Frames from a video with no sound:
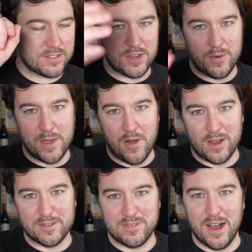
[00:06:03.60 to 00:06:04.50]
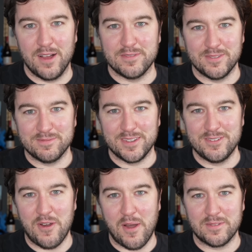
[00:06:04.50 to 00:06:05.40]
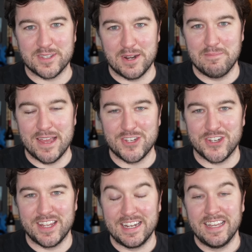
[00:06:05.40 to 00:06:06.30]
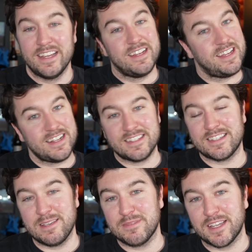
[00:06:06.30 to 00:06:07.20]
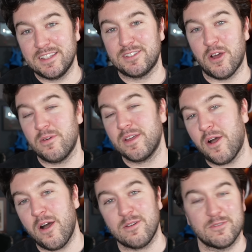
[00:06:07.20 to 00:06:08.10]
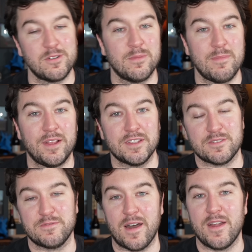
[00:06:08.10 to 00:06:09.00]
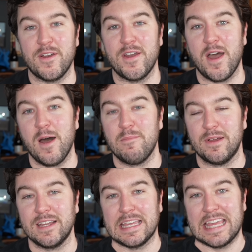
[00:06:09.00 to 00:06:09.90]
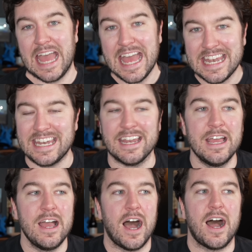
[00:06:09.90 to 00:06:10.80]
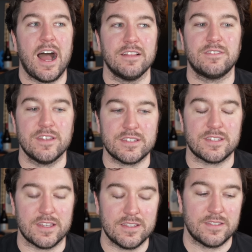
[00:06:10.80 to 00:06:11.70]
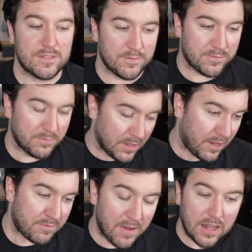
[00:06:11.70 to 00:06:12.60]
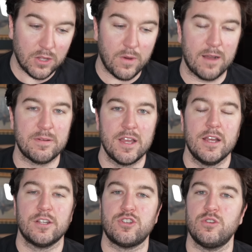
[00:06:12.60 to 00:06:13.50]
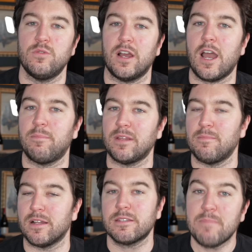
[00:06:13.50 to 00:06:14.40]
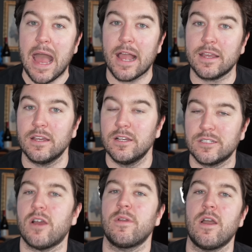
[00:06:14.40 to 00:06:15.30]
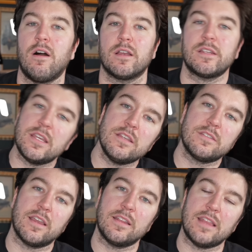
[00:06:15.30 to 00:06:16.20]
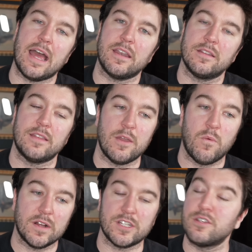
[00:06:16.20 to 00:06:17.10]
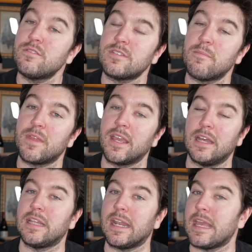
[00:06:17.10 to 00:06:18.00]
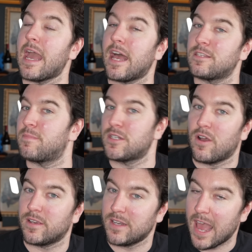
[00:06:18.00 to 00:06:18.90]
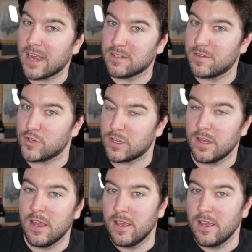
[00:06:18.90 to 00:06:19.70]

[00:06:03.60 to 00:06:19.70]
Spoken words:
Tony Hawk involved. You know I was going to mention it. It seems like the Tony Hawk rumor mill is firing up again. This is a follow-up to a couple of months back, Tony Hawk teasing that they want to do something and that he has been talking to Activision.